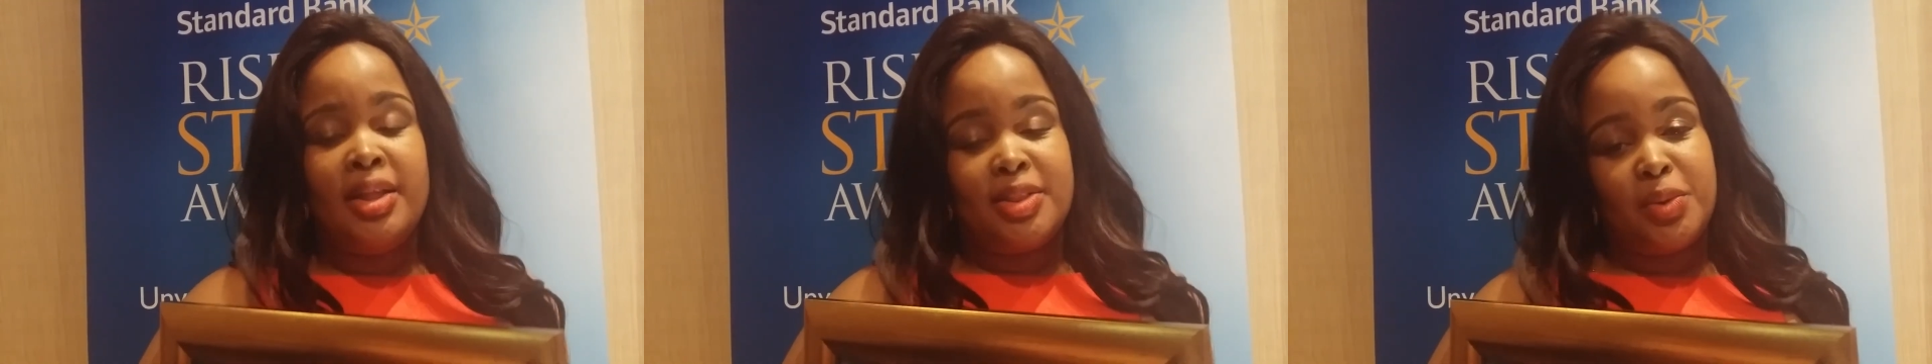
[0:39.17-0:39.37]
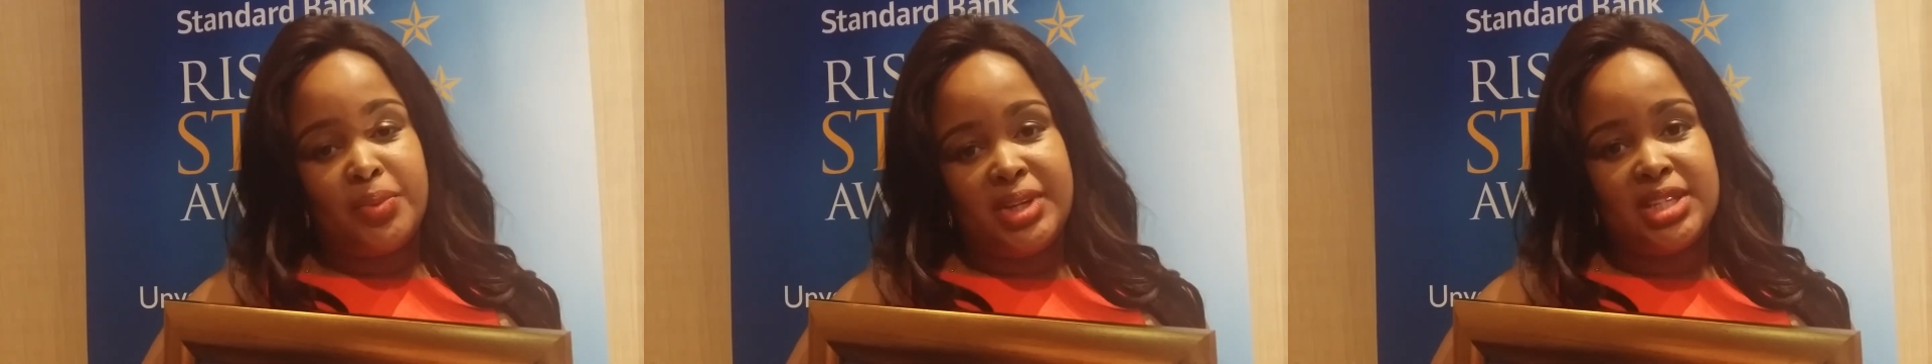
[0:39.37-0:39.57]

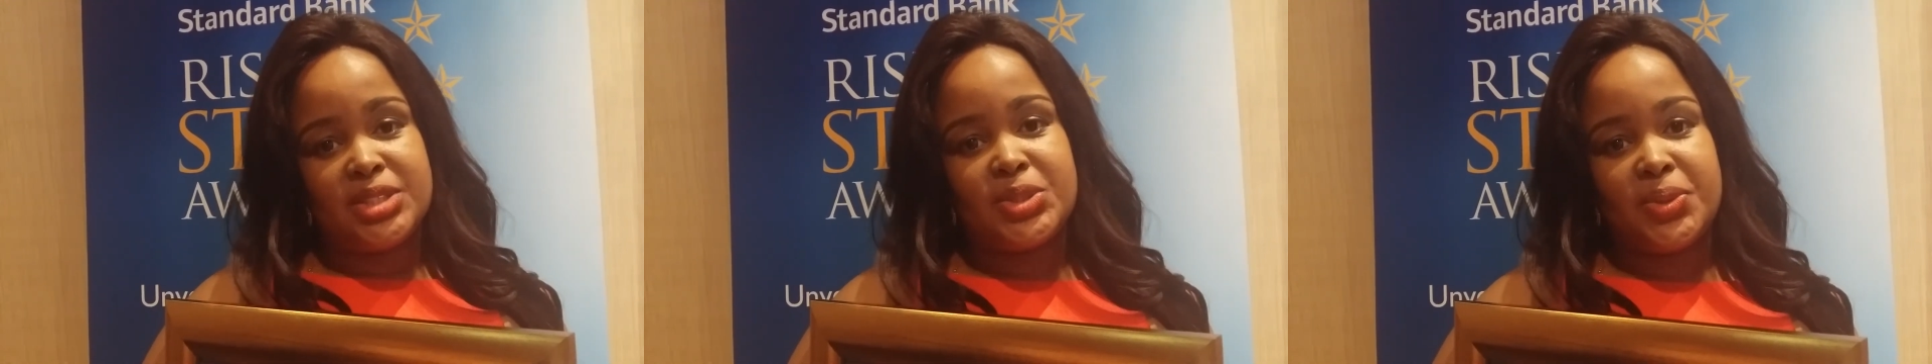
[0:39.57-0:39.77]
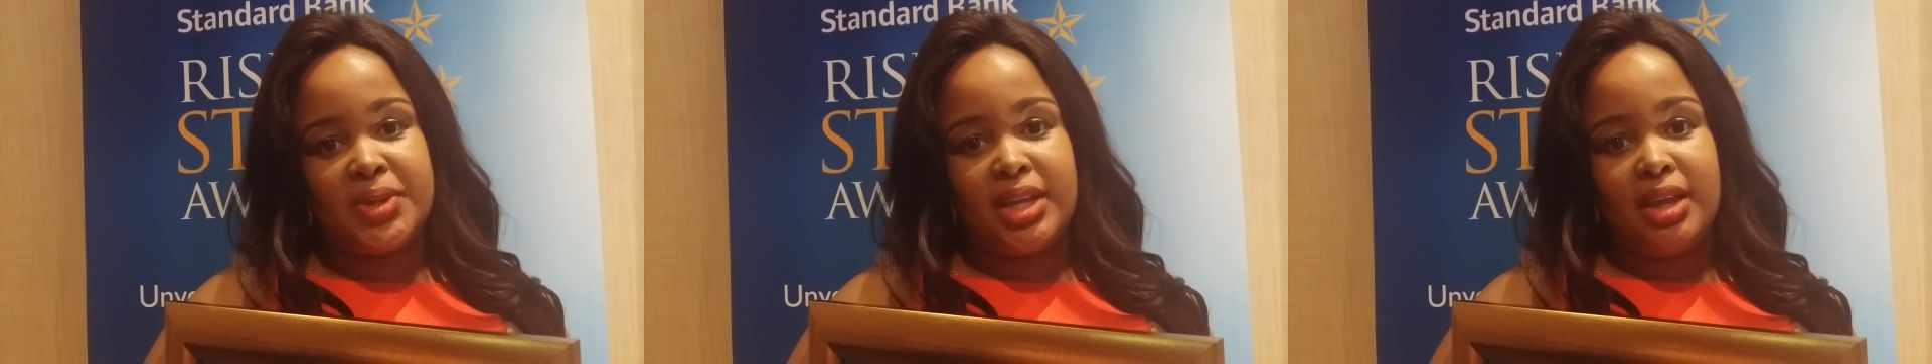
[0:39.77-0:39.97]
the winner
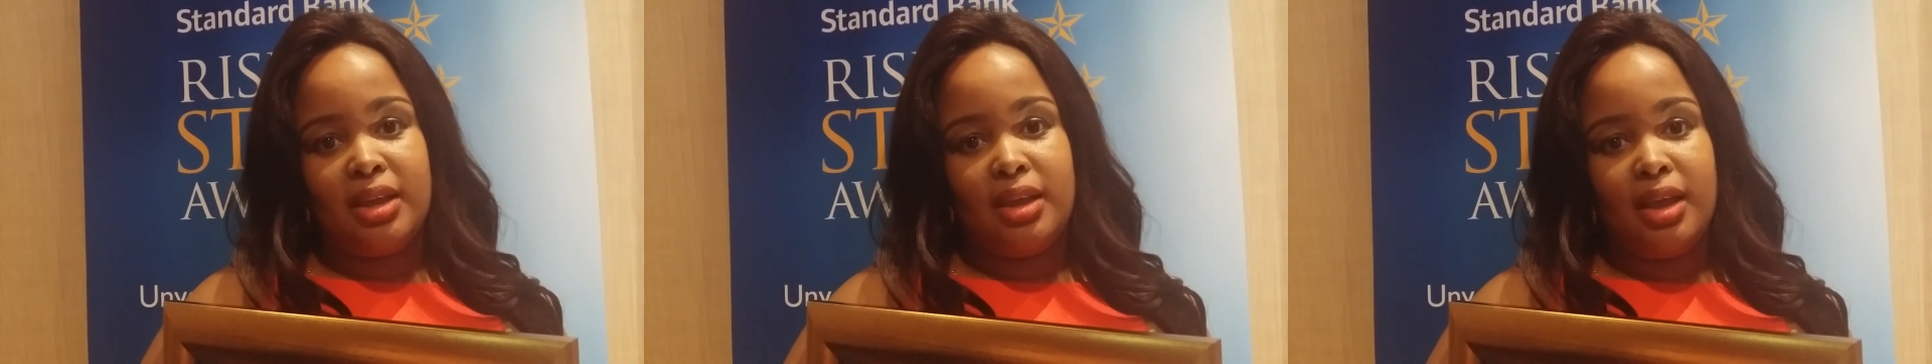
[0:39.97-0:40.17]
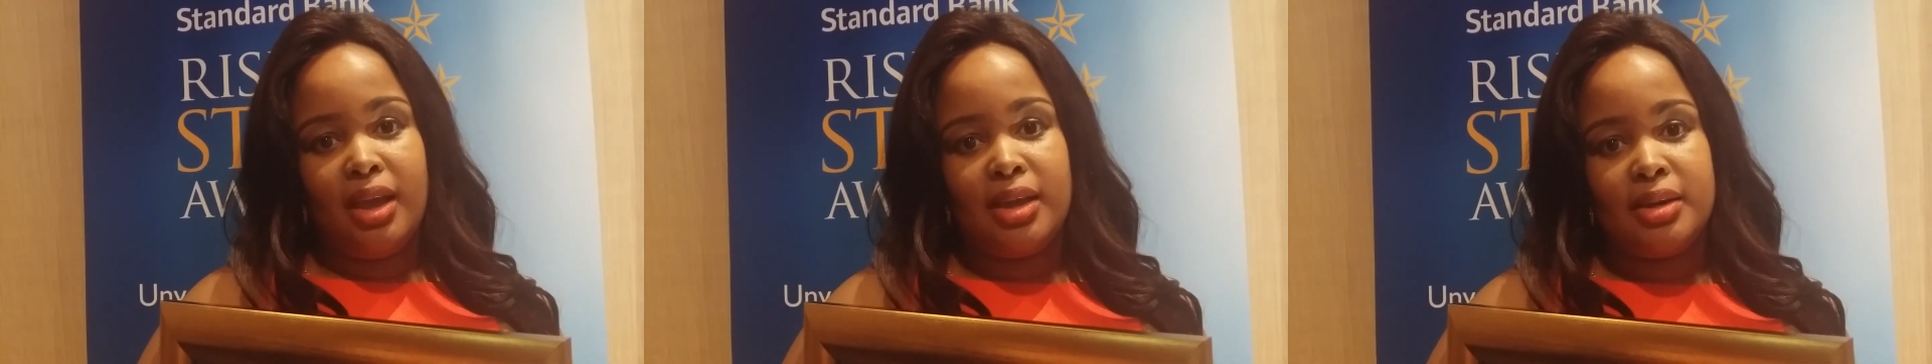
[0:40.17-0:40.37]

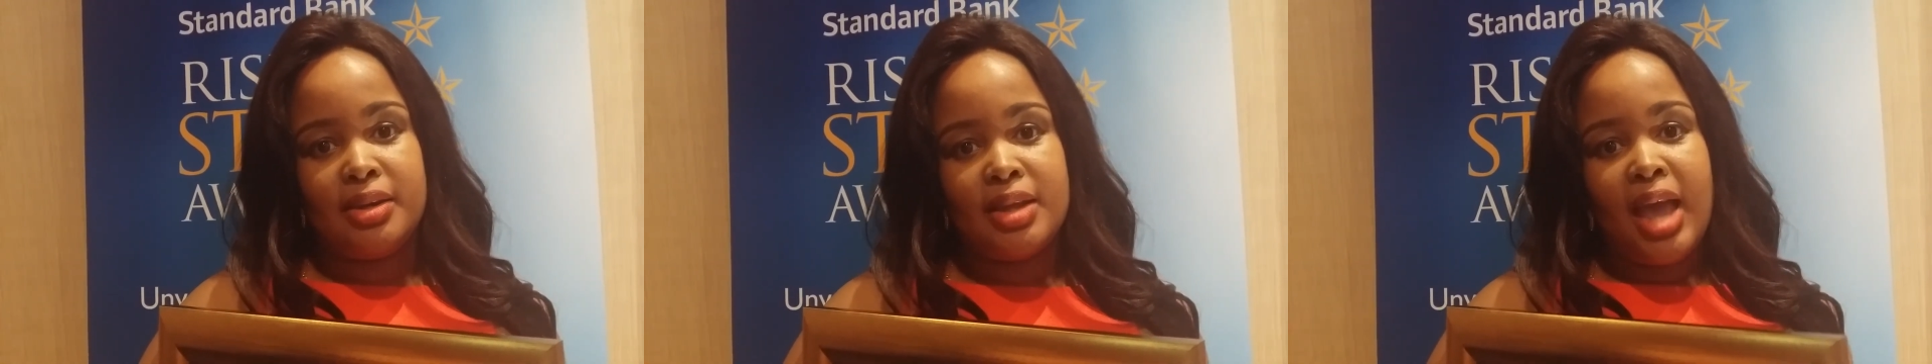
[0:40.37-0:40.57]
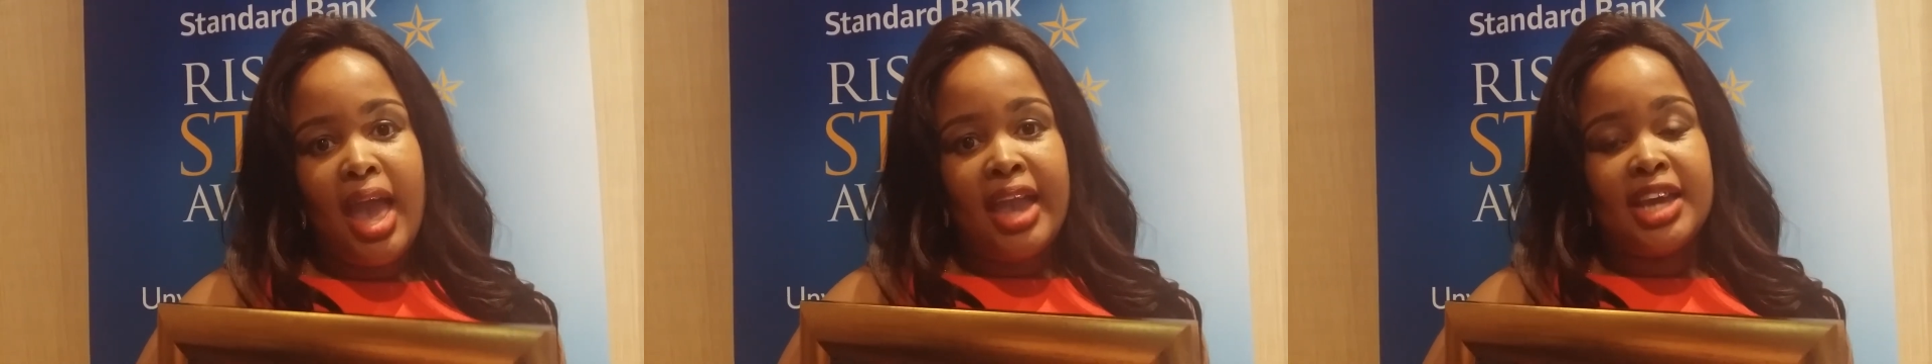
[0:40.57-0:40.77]
today. And